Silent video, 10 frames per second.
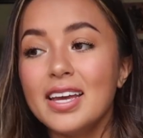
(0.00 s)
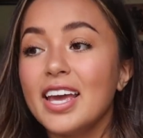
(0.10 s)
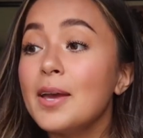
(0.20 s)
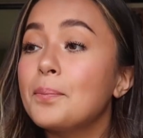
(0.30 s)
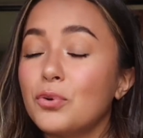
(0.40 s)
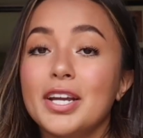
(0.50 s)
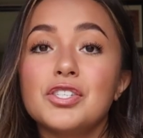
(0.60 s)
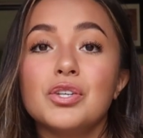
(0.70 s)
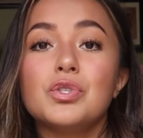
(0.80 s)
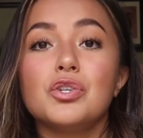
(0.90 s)
it
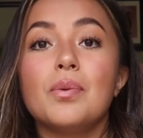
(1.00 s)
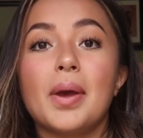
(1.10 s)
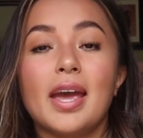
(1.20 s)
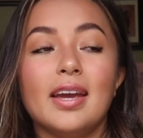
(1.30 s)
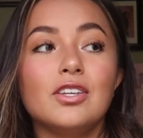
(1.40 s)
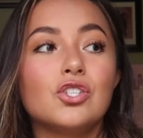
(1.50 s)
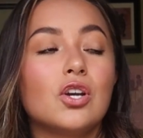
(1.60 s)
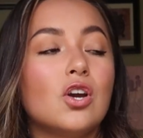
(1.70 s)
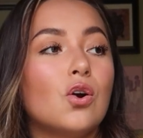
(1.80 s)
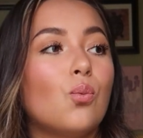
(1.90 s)
brings you to a page
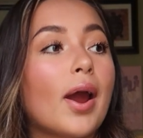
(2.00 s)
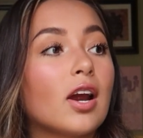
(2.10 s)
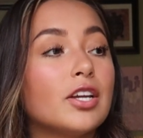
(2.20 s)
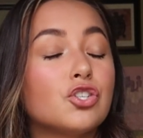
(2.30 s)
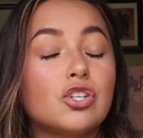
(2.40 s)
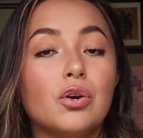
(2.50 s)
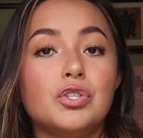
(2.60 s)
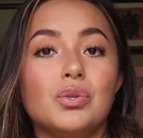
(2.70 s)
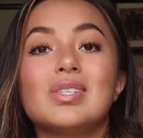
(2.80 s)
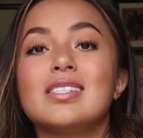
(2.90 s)
where it
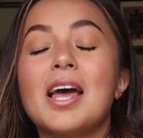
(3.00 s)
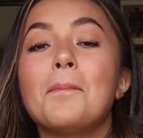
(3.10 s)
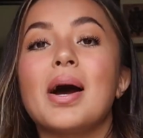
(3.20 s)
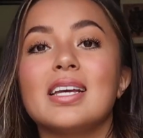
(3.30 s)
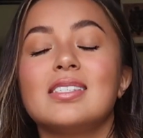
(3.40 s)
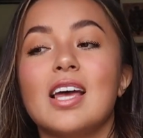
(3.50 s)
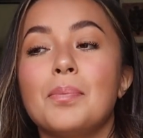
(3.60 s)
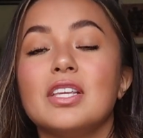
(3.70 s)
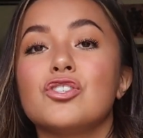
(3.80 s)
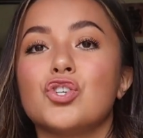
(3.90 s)
shows you
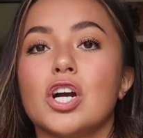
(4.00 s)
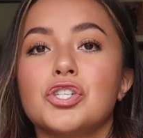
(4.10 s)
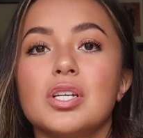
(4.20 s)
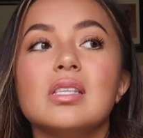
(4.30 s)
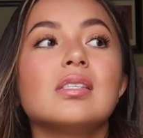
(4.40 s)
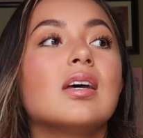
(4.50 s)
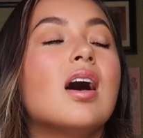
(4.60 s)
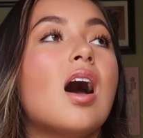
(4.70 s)
step-by-step instructions